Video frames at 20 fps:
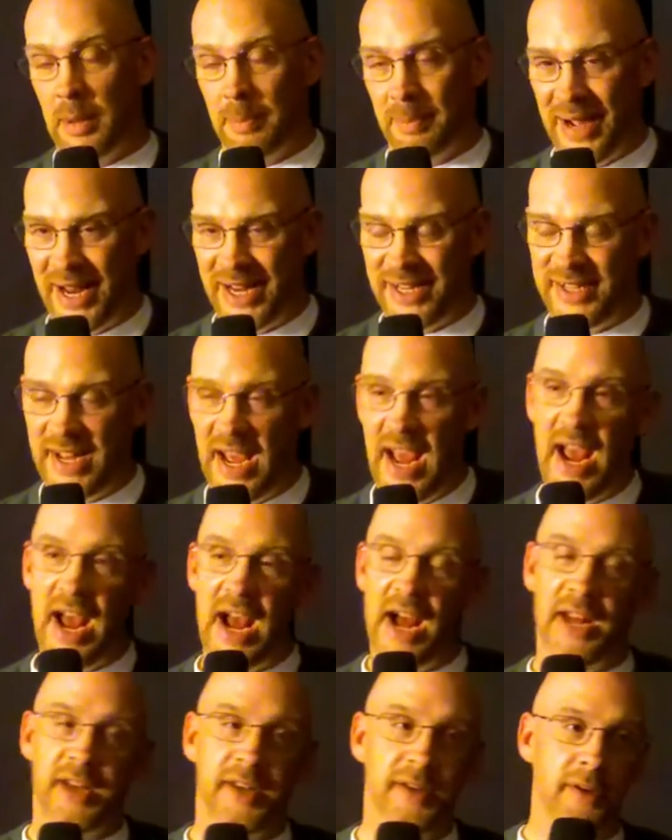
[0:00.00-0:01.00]
My
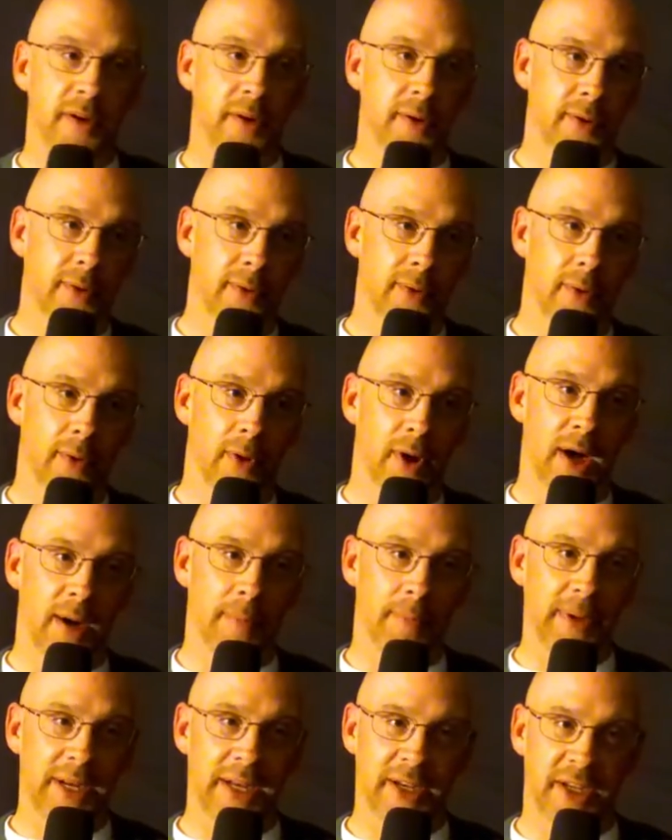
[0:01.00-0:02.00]
dad grew
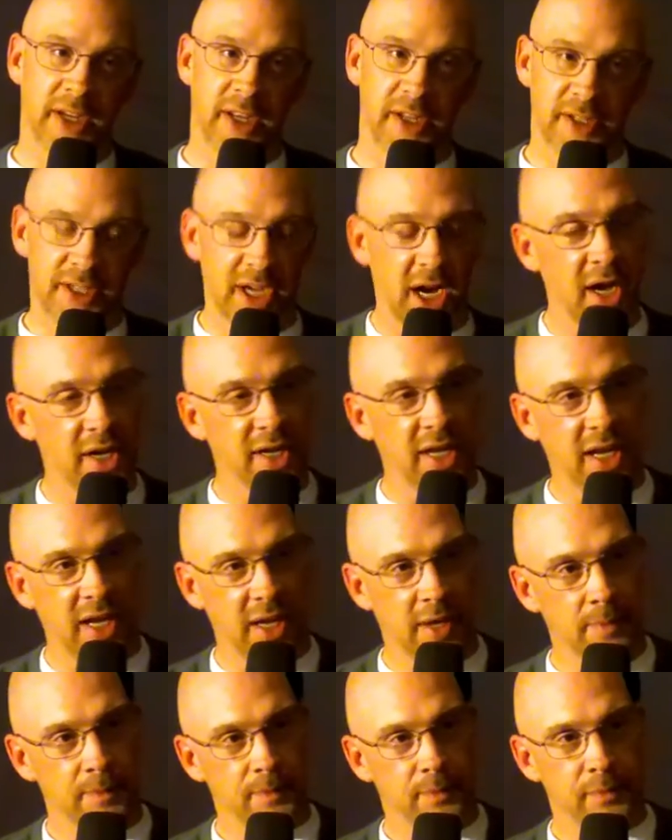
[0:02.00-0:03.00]
up in
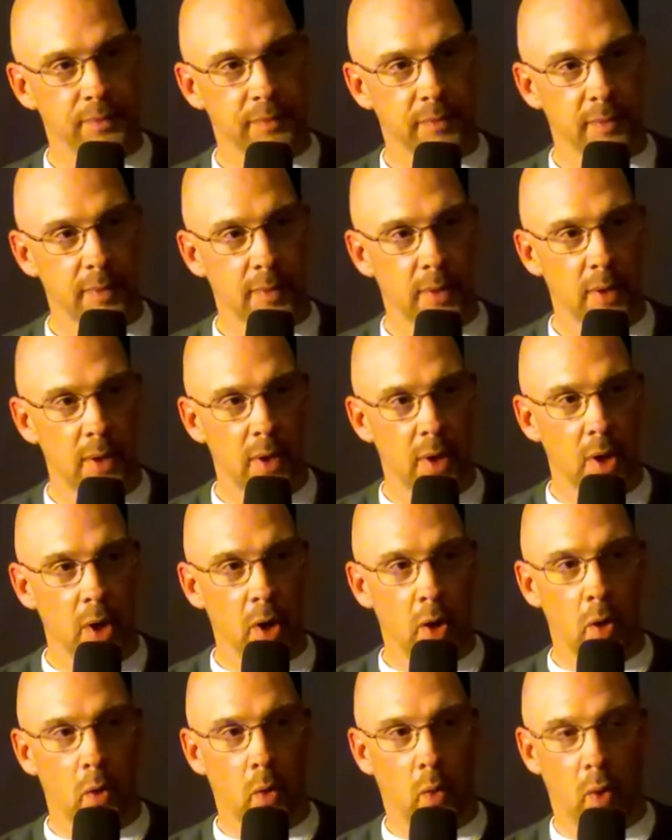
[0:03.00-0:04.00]
Kentucky,
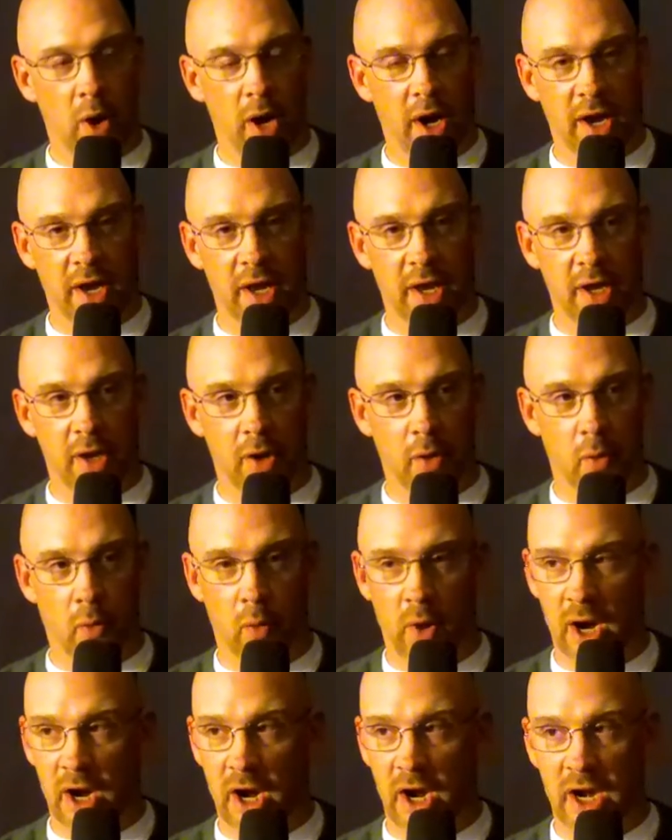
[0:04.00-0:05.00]

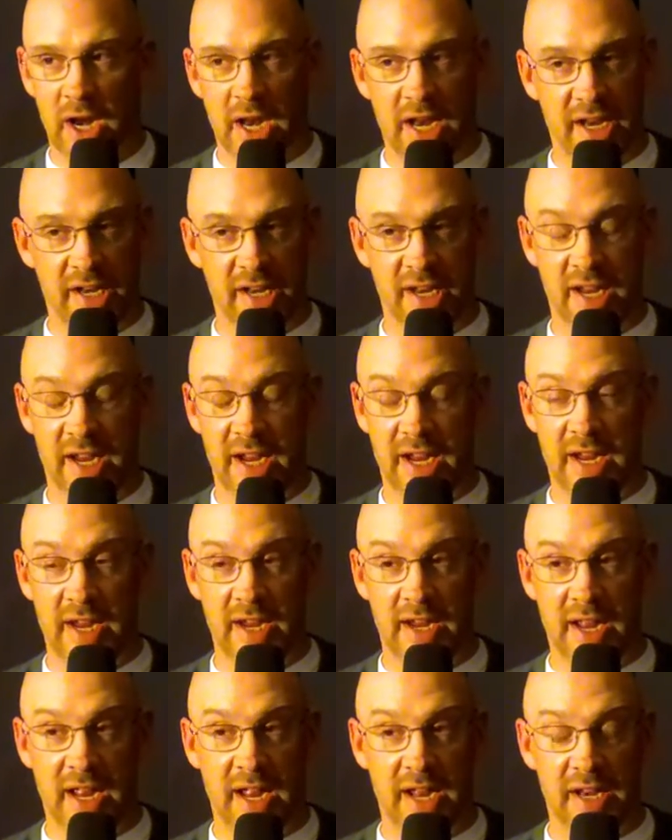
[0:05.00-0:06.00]
where in
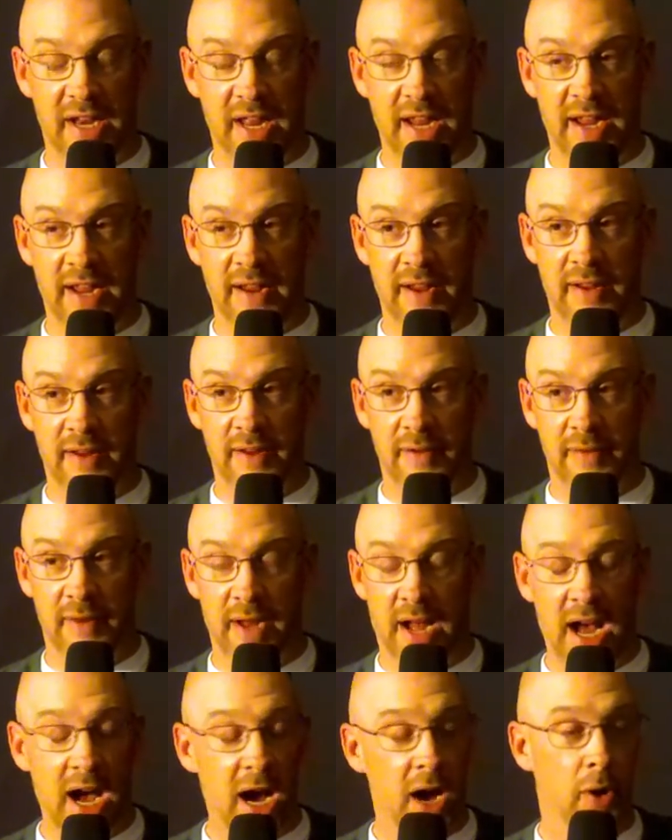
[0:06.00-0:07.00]
a
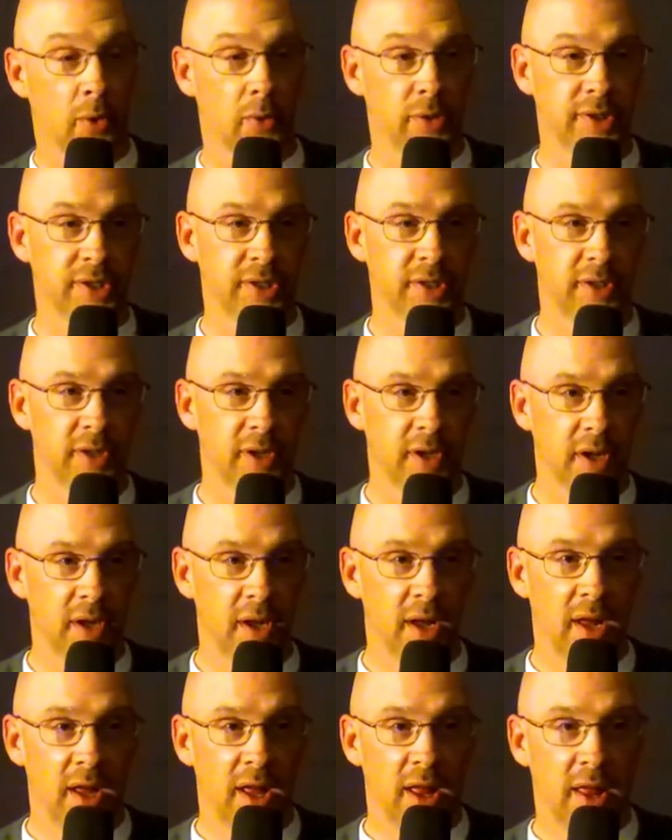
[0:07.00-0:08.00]
house
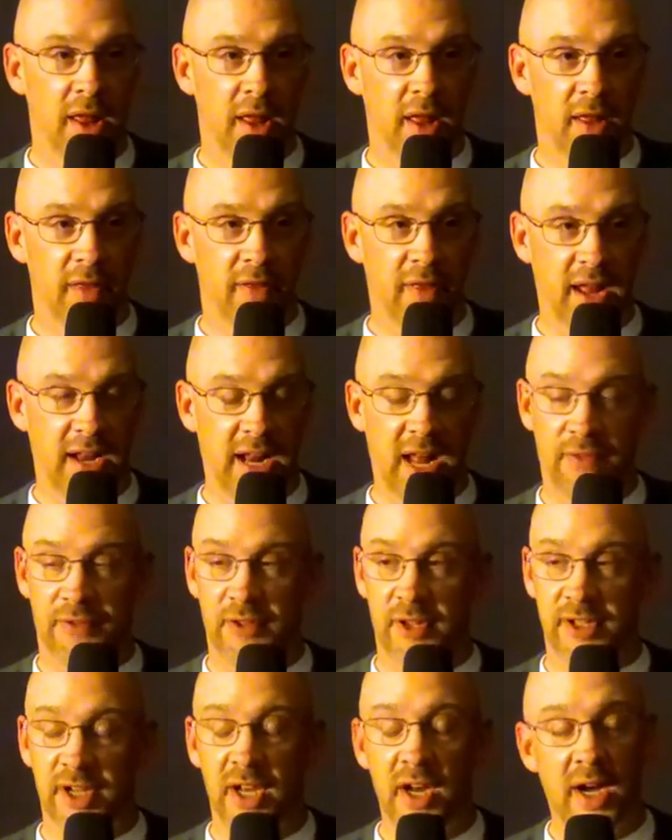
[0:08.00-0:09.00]
that at
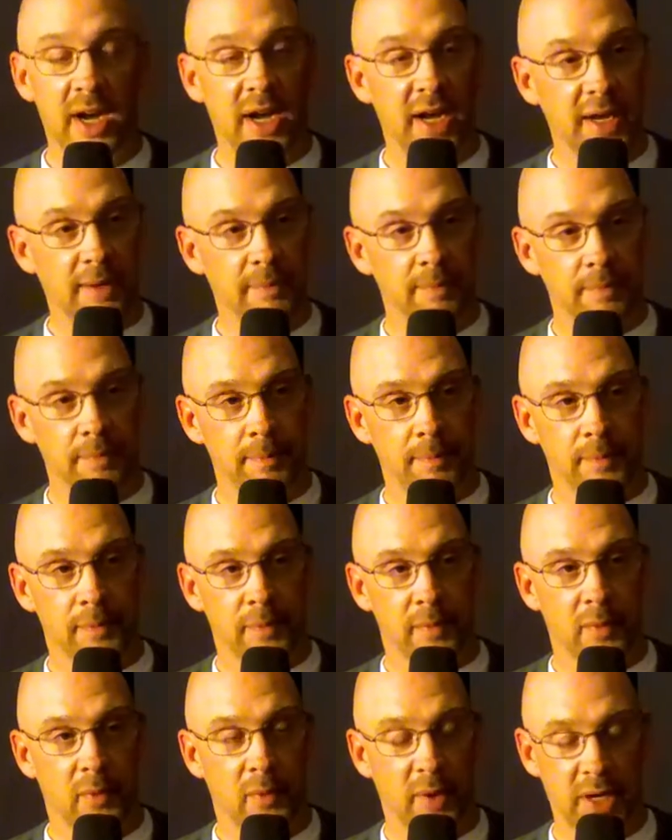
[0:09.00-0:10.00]
the time
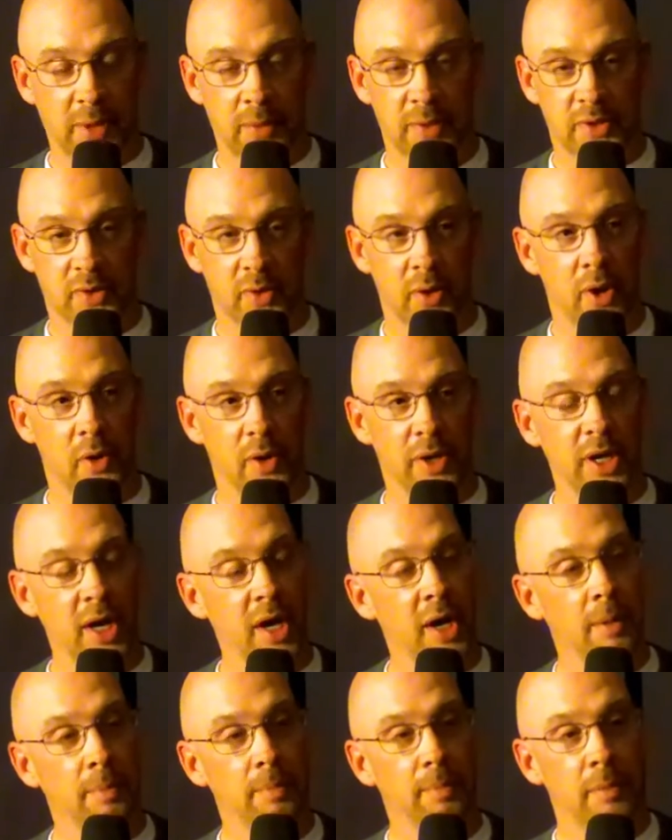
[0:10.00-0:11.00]
when he was growing
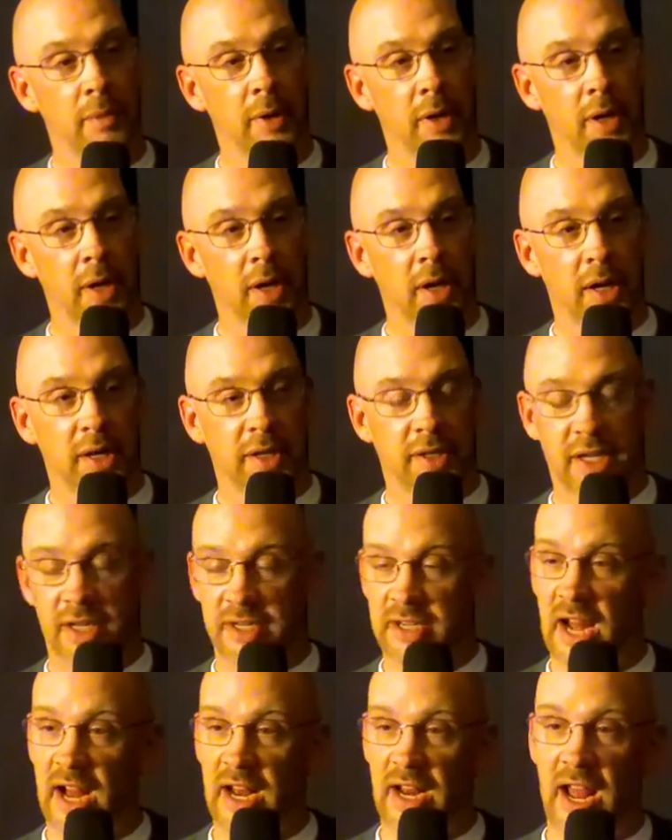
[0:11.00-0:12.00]
up
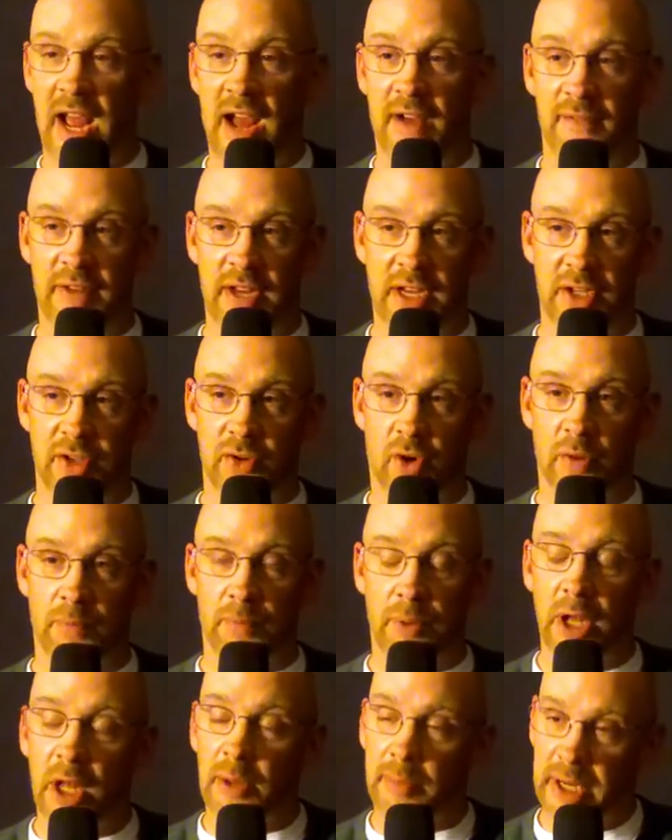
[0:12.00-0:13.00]
did not have indoor
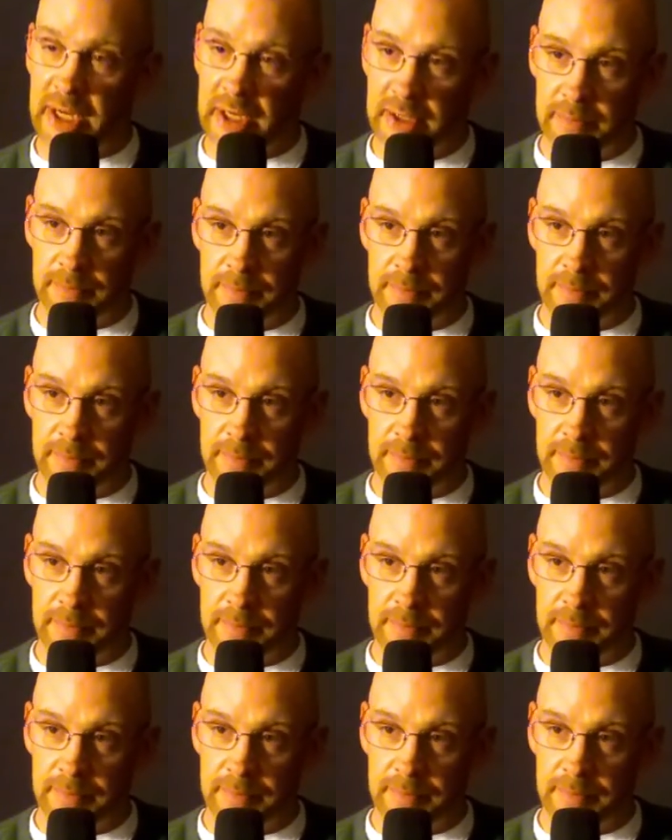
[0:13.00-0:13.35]
plumbing.